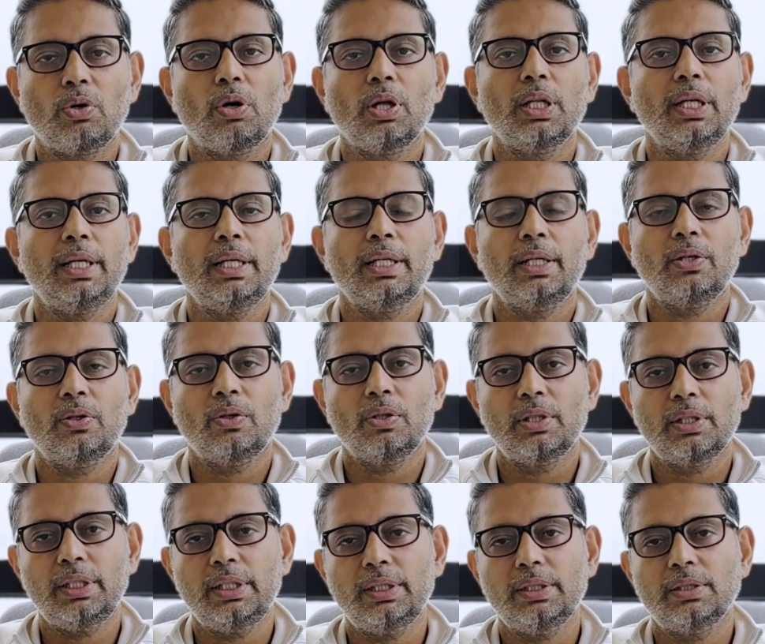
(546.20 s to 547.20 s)
calling and all
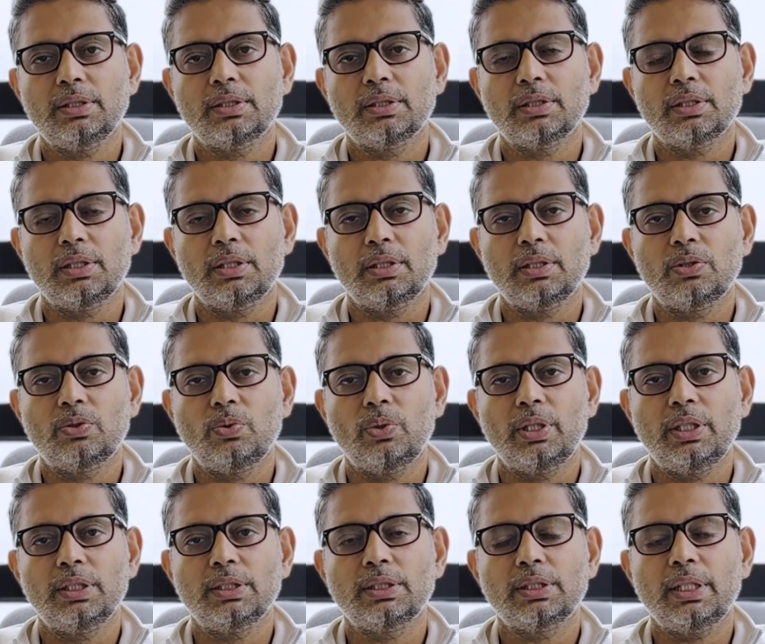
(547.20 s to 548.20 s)
these to
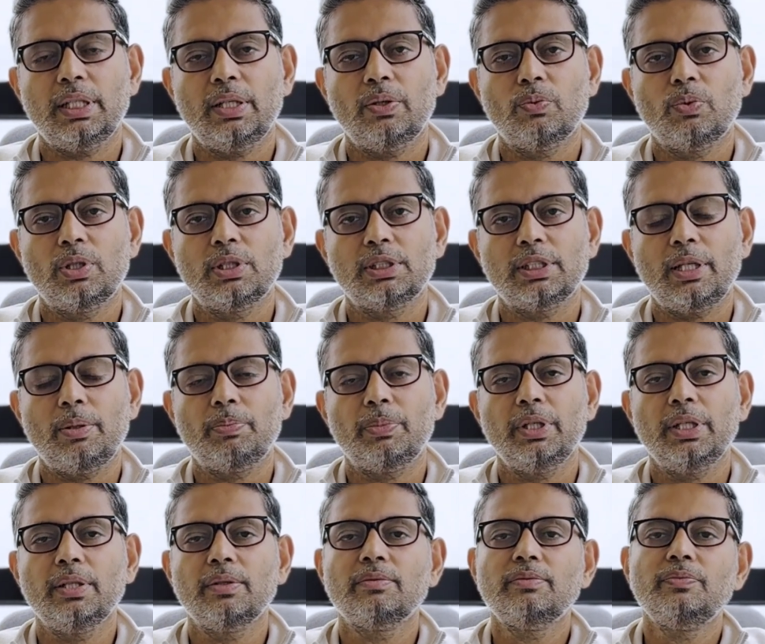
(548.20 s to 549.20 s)
understand what's
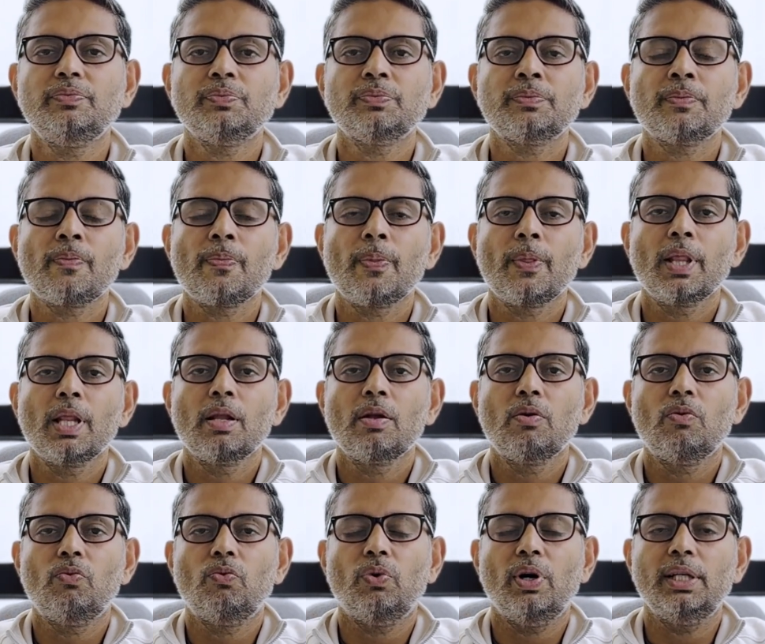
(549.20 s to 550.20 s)
happening.
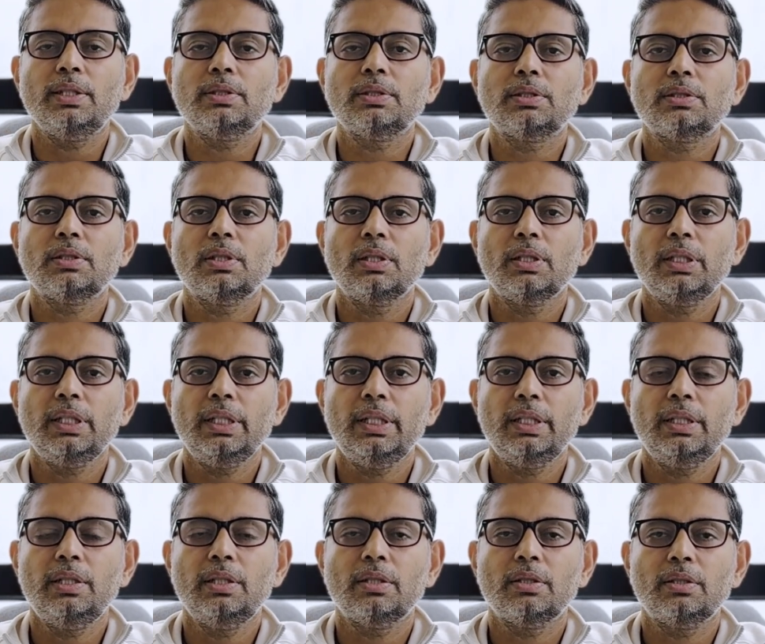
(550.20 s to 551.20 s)
Once a
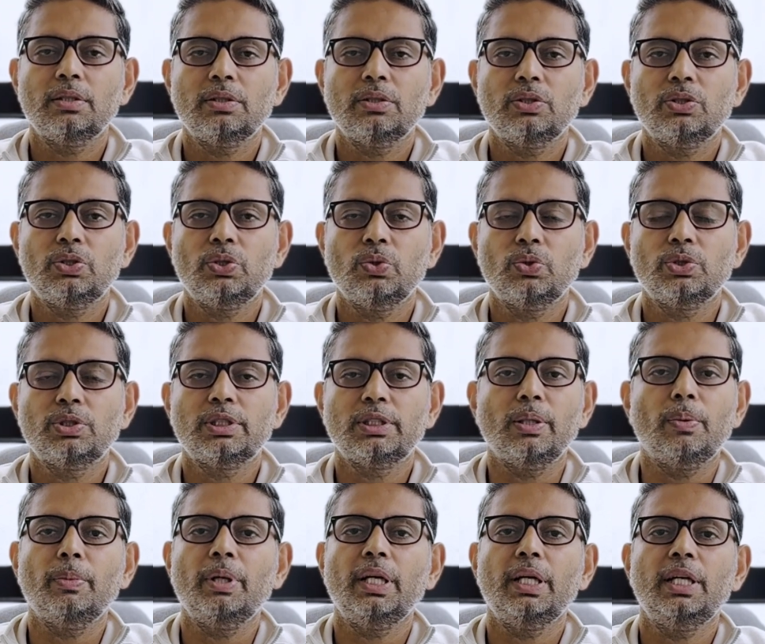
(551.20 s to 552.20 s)
lead shows
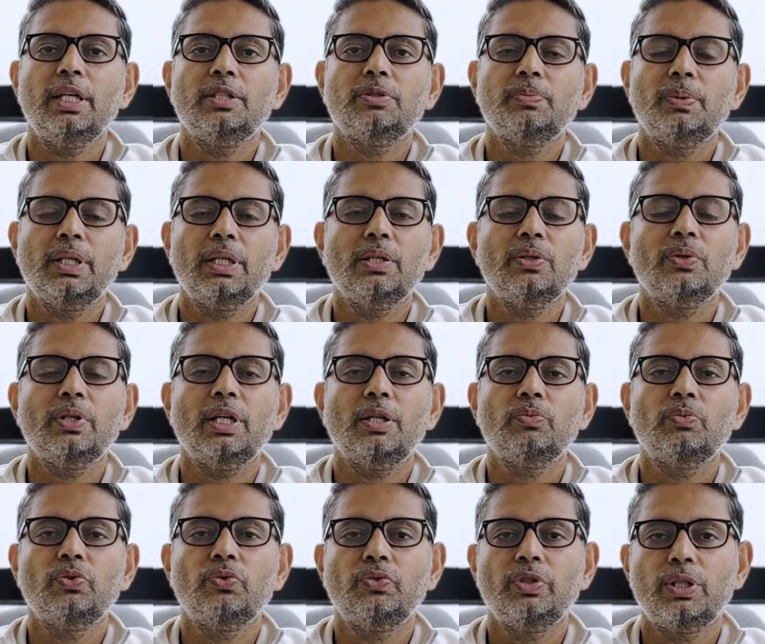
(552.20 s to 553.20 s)
some engagement, you
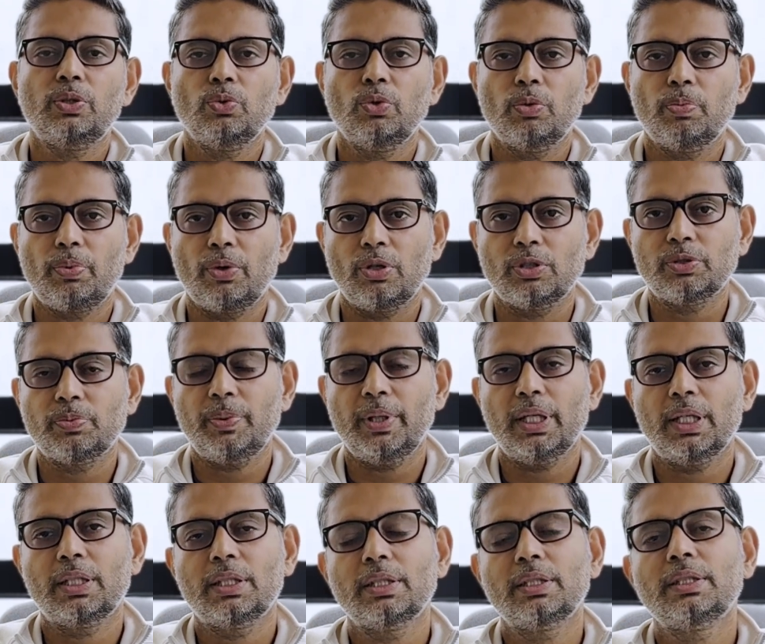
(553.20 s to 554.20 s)
can move it to a
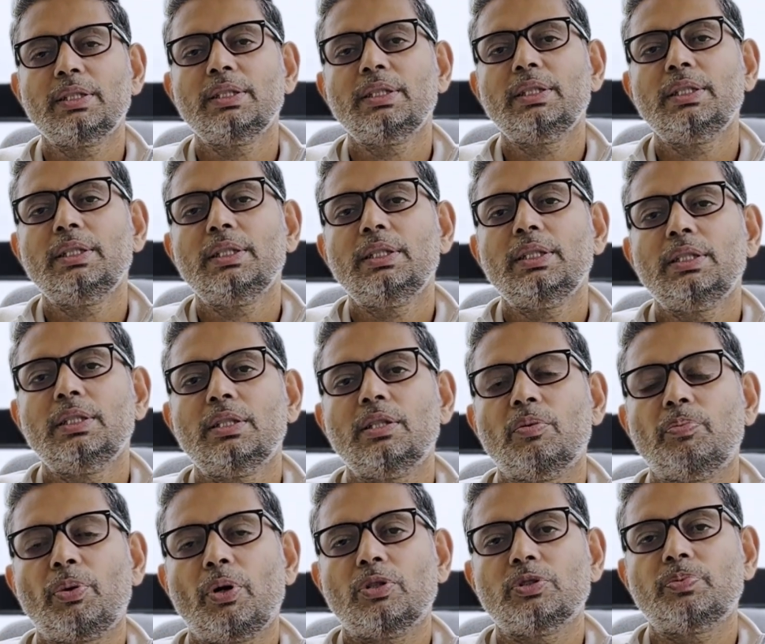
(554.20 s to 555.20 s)
prospect.
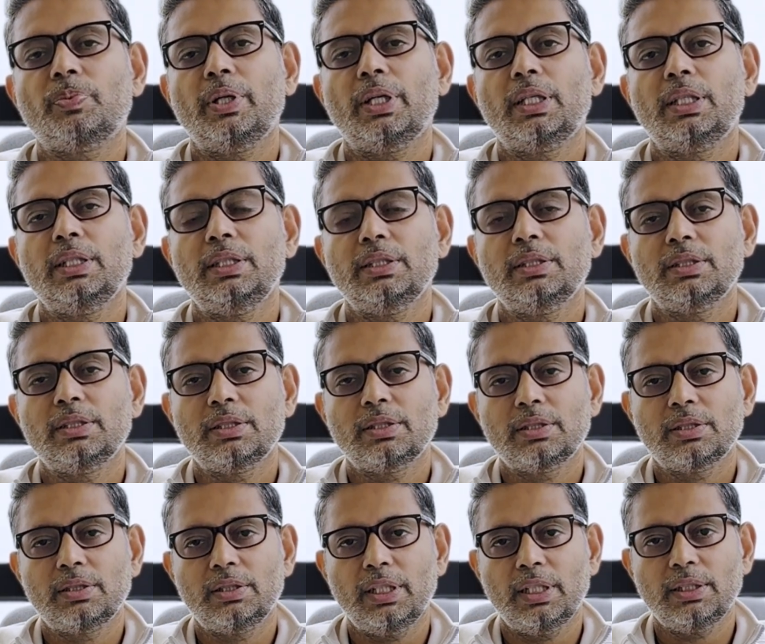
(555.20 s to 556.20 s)
The prospect
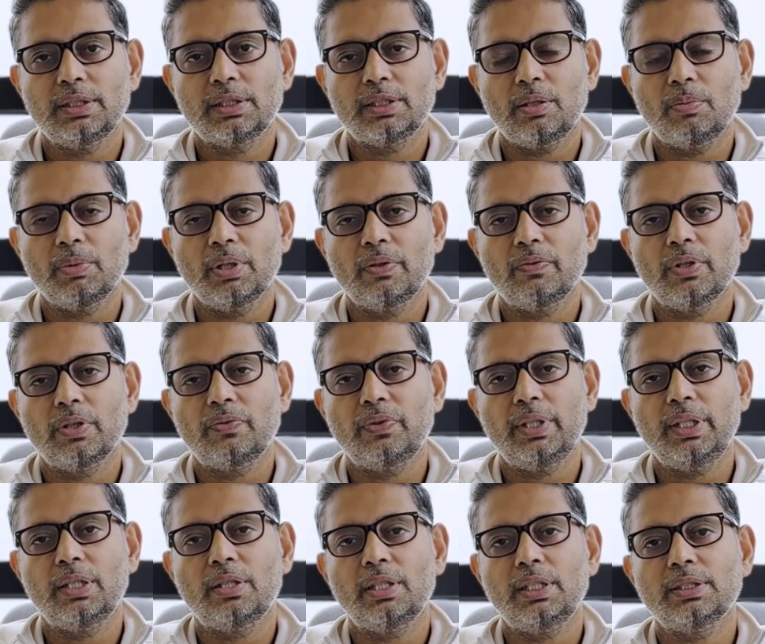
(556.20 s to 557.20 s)
is, there is some level of
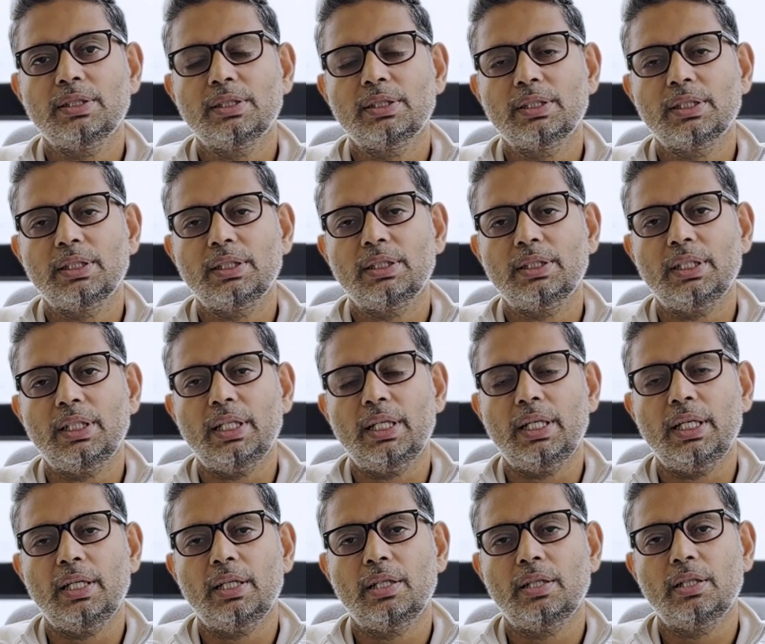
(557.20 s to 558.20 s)
interest,
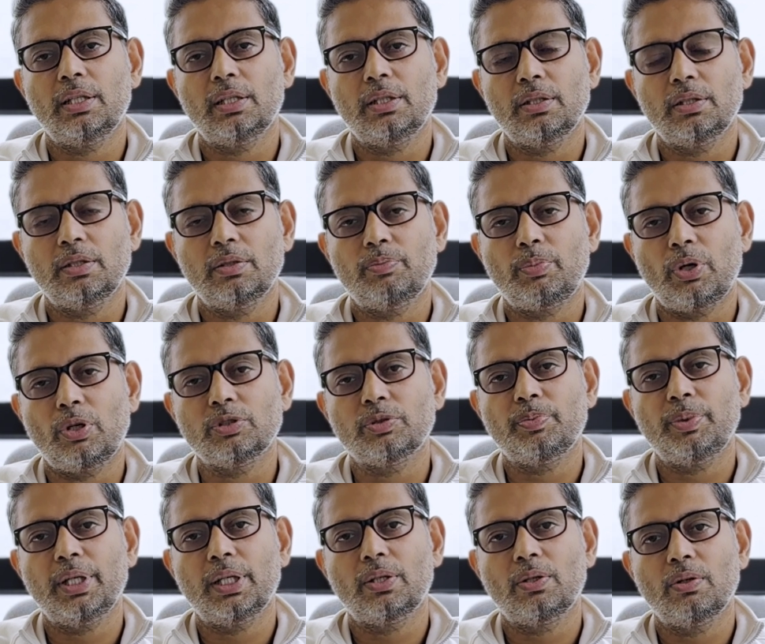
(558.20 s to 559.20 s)
and
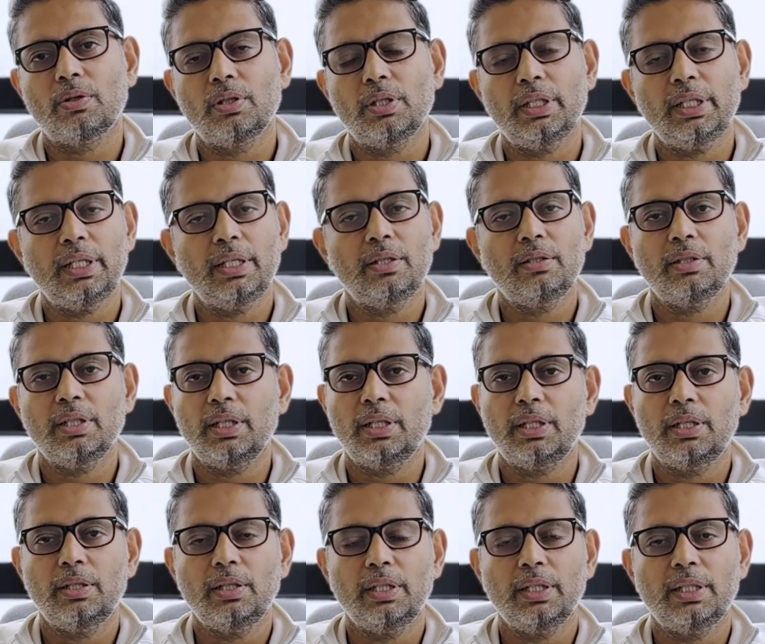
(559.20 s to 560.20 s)
prospect or lead
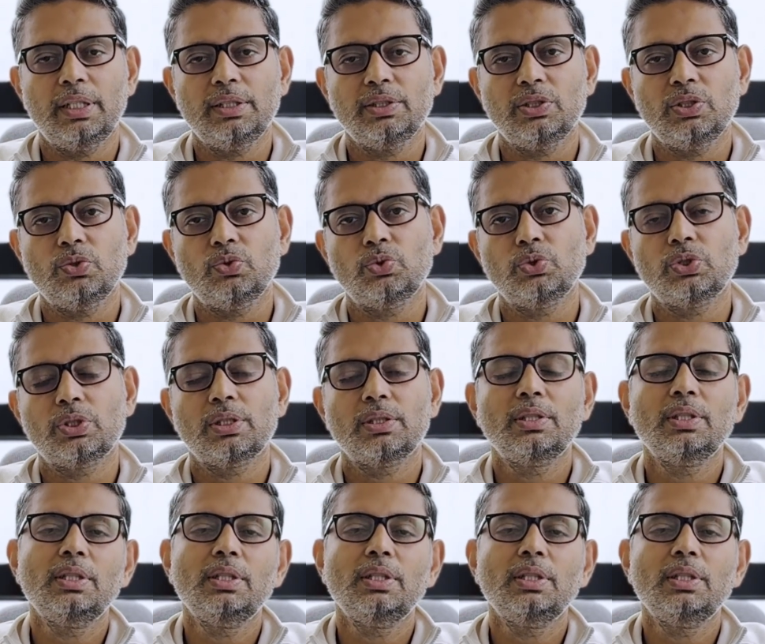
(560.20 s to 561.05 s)
is used